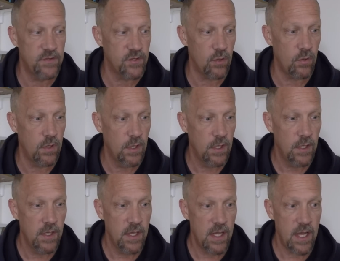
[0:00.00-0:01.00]
So
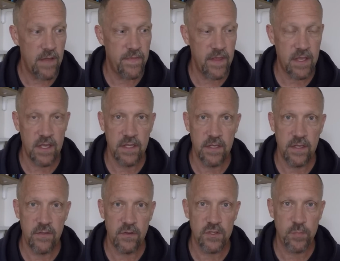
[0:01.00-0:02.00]
I think I
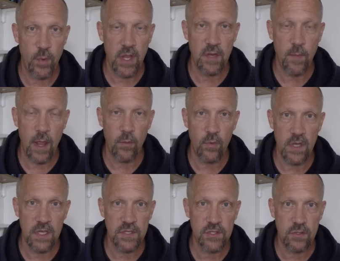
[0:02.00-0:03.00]
either sprained my
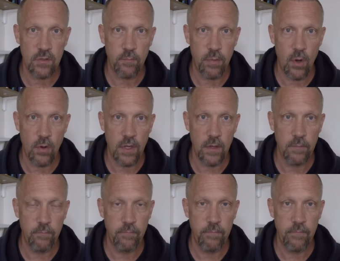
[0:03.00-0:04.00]
wrist or broke a
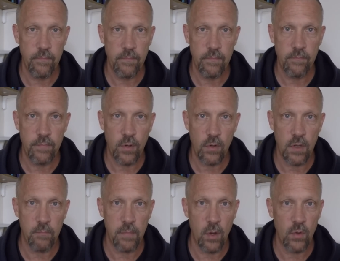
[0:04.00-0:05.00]

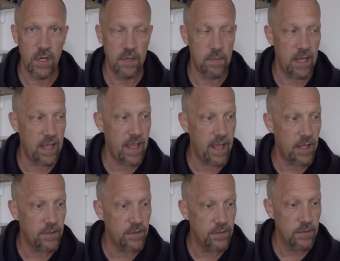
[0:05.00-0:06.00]
bone in my
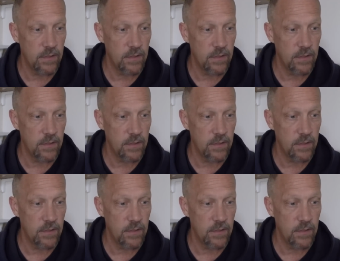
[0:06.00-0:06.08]
hand.